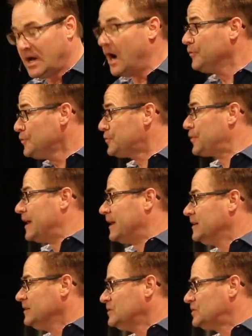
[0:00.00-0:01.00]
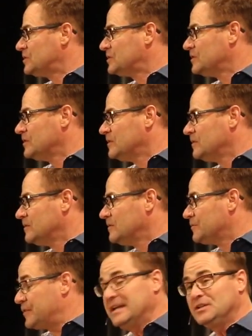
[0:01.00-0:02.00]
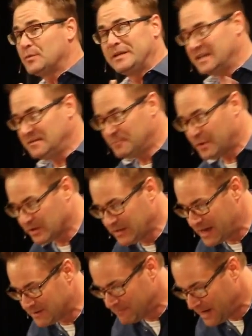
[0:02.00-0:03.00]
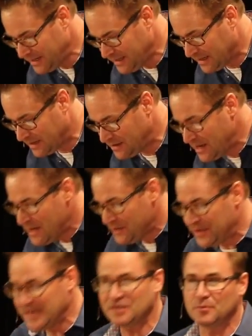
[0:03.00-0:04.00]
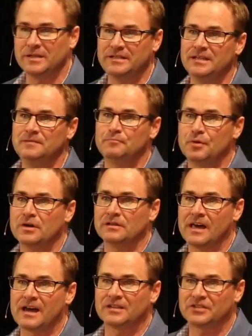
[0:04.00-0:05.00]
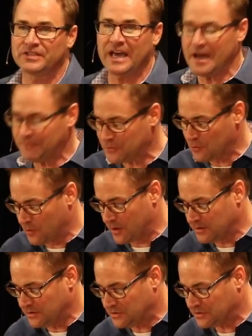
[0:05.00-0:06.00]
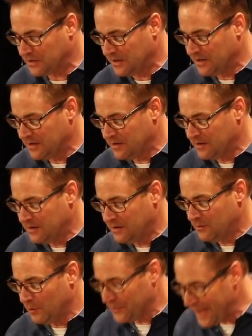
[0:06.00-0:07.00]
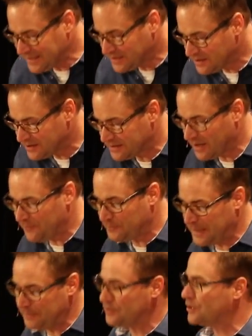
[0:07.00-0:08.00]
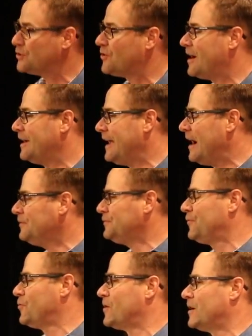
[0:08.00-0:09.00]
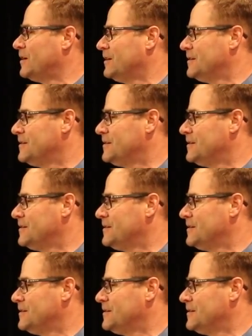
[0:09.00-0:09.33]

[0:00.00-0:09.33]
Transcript: Other things we didn't put a lot of money in, things we didn't put a lot of staff towards, well, that's the stuff people are crying out for.